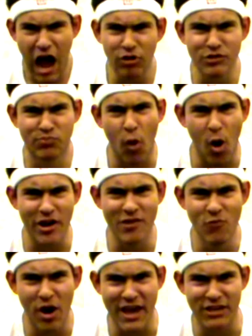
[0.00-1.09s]
I was born
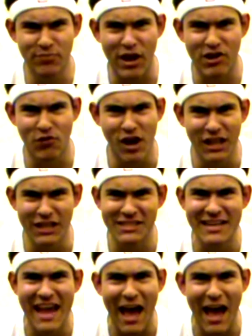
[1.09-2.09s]
and raised by gorillas in